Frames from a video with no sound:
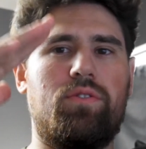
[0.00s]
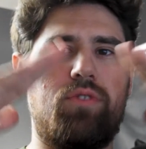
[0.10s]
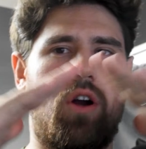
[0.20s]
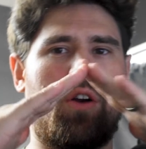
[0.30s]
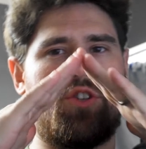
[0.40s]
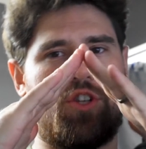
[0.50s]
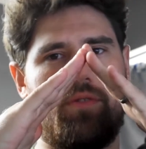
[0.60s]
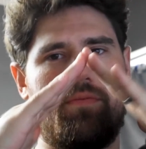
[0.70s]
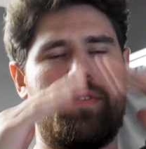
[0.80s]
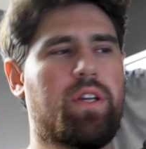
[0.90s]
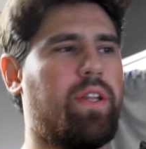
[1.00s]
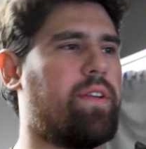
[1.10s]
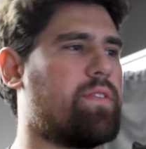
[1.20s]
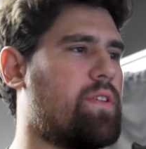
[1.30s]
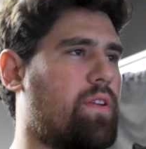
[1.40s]
arched
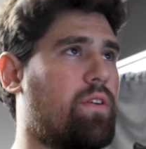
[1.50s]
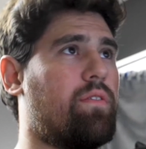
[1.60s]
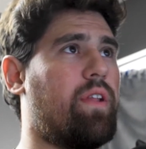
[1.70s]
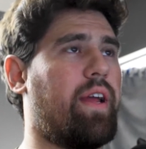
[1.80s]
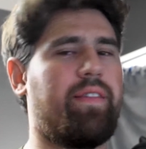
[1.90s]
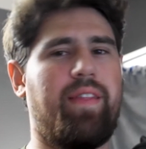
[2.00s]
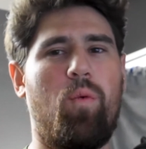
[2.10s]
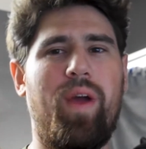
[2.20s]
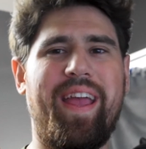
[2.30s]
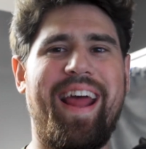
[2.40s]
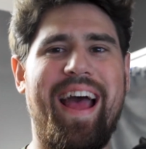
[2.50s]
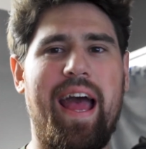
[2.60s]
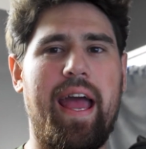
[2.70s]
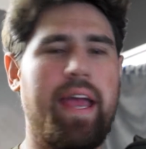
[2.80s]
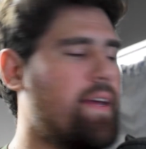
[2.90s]
ceilings and they're wicked
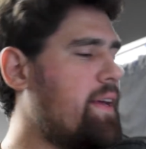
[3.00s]
high,